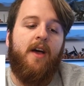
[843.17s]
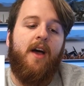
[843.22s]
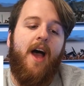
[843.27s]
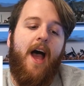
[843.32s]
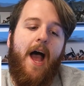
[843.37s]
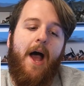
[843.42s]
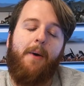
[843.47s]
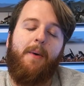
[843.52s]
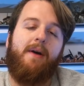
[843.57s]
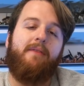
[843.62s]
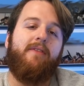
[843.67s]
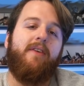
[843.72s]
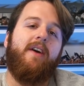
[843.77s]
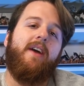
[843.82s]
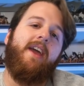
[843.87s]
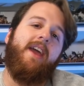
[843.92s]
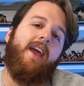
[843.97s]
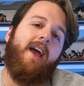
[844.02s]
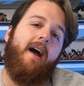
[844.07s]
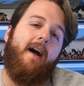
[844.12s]
However,
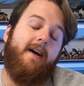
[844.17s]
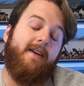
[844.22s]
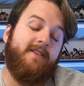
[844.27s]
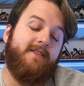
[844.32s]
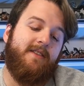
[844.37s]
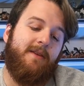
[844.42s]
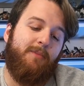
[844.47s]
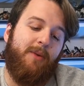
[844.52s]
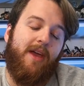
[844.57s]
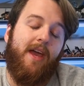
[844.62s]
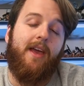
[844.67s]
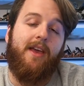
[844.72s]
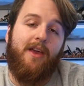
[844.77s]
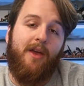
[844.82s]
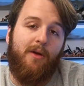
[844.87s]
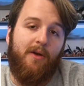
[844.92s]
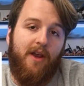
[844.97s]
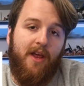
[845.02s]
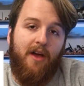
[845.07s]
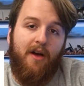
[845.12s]
it has to be a
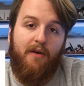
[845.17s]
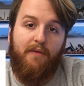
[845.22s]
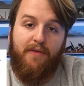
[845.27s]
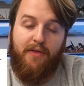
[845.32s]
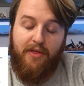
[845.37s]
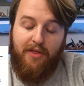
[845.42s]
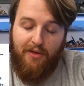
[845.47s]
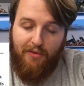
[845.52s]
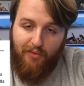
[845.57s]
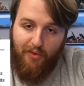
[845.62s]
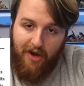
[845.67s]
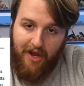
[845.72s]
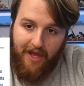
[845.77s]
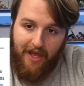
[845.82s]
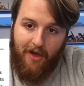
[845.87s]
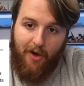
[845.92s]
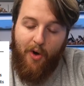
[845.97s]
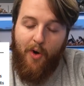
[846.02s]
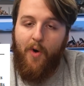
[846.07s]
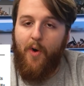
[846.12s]
unit of
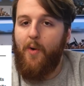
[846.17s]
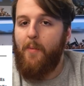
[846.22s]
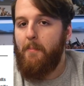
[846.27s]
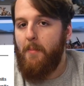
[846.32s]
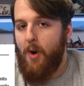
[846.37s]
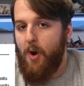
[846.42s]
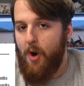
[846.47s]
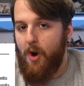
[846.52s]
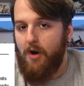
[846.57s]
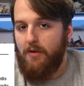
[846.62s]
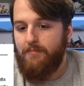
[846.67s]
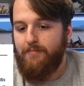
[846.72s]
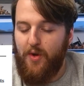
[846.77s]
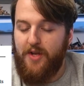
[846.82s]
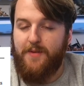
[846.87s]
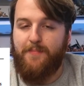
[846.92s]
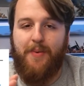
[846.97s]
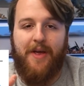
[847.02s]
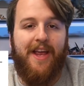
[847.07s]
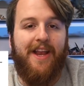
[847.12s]
3 or more,
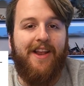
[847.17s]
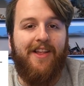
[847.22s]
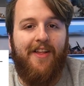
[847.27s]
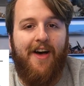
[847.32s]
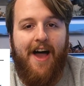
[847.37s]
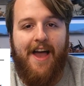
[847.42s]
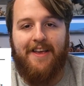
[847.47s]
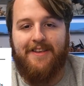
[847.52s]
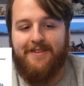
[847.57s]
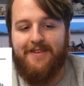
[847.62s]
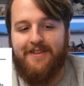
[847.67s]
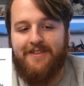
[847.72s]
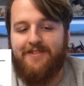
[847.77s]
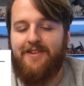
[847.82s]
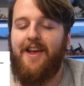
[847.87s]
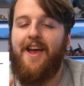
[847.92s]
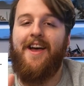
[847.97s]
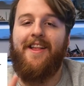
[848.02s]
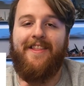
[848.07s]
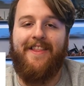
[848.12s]
which penalises
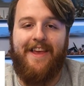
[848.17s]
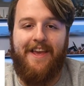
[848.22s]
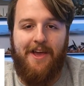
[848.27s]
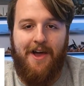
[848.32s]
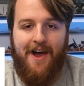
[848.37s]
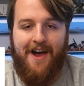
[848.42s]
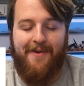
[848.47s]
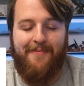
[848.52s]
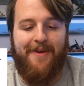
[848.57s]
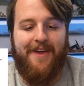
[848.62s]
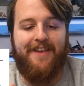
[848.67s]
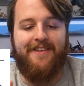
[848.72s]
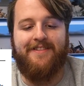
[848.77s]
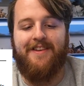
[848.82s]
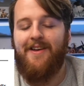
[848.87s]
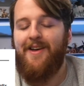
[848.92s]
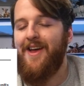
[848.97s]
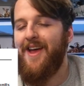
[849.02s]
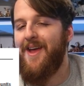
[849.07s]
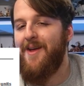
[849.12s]
elite armies.
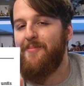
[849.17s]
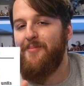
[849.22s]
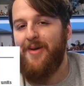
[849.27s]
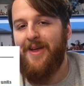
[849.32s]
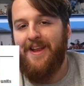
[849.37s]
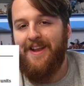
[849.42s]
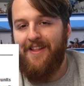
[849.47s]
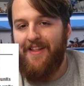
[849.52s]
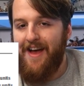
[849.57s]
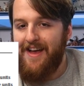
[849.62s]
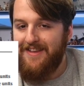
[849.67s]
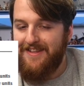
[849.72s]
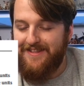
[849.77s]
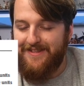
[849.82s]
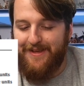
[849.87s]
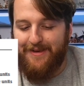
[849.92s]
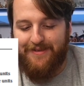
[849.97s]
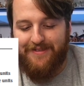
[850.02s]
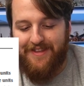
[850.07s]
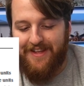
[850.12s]
It penalises
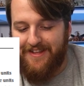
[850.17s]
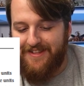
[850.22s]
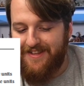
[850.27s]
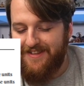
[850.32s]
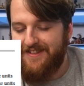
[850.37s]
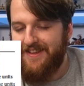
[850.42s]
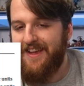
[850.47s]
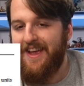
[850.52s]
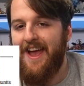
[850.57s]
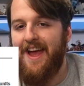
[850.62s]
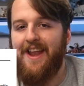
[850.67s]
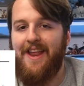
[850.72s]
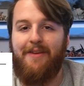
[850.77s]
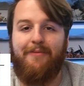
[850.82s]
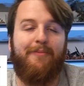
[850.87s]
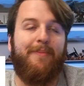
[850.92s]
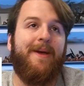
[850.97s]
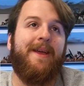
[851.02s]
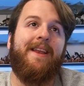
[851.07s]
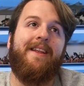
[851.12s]
those lictors again.
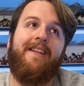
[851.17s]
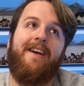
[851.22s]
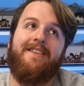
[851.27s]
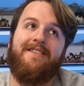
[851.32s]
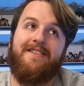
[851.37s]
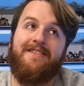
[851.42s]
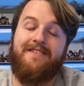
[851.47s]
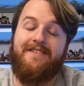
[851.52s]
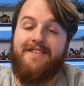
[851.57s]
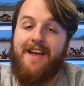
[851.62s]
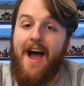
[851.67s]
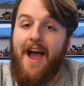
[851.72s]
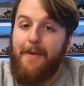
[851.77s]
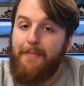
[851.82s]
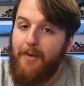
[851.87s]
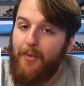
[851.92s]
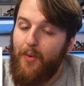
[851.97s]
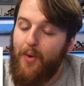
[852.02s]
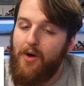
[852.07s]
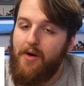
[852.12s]
It penalises
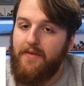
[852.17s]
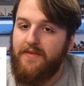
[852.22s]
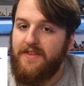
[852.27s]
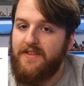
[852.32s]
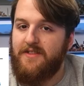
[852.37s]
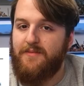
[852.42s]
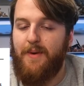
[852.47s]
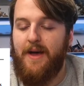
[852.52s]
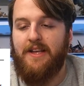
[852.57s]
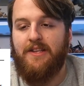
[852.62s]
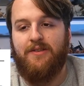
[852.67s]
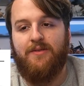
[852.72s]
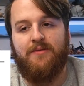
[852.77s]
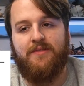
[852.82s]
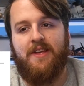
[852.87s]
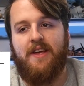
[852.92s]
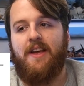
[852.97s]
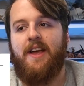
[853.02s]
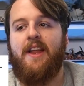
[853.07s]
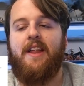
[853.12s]
cyber wolves and space
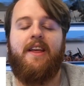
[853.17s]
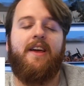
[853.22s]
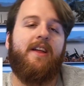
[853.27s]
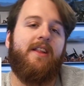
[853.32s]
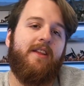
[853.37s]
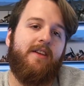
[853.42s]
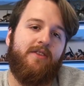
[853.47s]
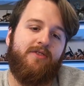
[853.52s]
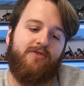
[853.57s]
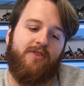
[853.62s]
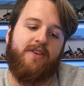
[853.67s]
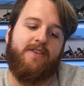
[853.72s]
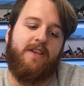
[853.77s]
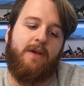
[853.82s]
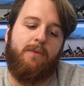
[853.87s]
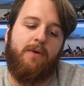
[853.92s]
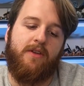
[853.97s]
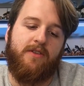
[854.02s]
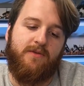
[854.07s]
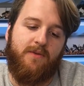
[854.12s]
wolves. They're kind of like a little tricksy
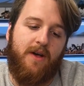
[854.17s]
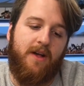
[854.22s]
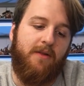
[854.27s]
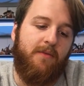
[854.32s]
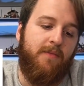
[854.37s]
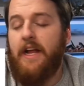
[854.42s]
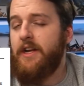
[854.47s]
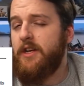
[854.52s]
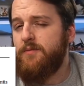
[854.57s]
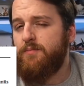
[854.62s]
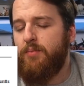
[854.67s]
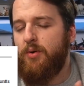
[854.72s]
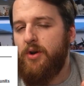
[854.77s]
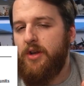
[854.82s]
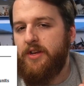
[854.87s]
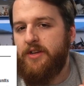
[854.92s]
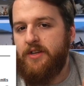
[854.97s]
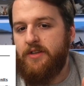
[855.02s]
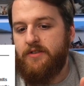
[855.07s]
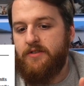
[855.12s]
one as well. It just
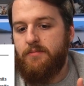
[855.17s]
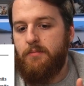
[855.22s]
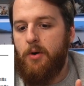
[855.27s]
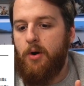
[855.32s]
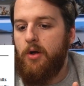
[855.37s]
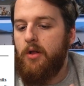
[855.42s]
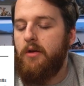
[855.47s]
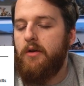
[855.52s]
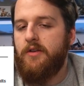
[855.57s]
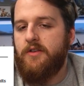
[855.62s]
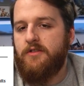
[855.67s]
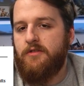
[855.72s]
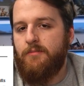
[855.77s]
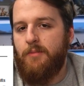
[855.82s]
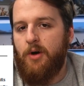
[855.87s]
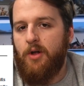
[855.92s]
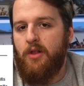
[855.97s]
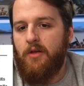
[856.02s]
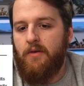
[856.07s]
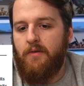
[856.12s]
punishes
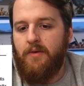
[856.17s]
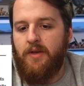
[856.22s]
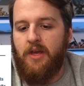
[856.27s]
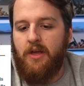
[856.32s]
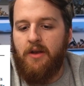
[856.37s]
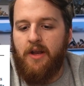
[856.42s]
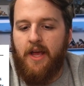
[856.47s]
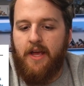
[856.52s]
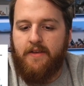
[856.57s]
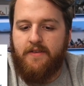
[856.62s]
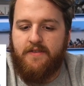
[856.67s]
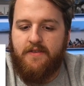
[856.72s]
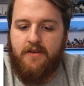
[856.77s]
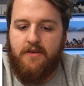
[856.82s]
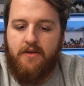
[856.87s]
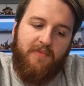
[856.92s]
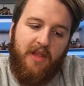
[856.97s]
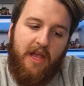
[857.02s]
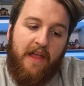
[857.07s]
smaller units.